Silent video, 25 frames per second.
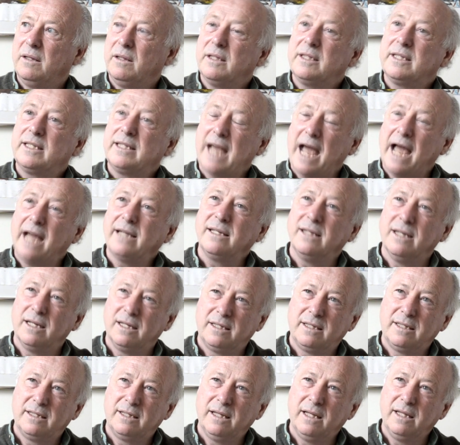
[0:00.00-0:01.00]

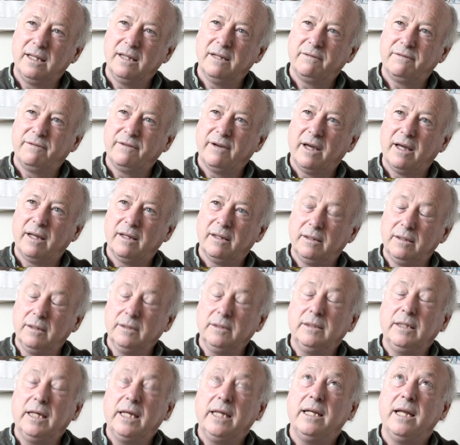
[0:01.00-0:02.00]
sadness in the fact
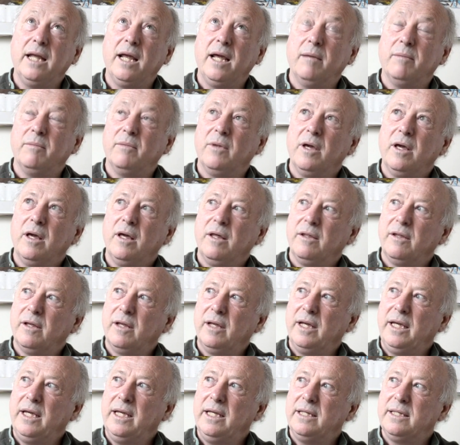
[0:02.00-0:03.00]
in him that
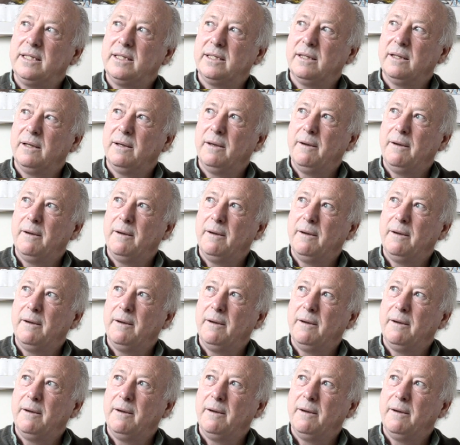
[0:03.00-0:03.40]
he's,